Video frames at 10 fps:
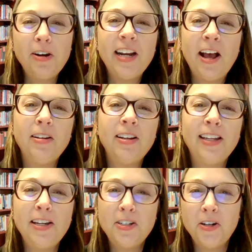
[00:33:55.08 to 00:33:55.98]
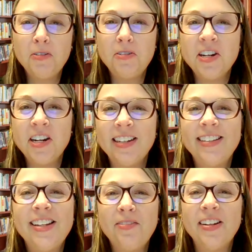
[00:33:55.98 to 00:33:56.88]
it out and let you know, Jan.
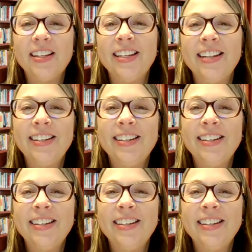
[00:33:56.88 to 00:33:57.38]
Definitely.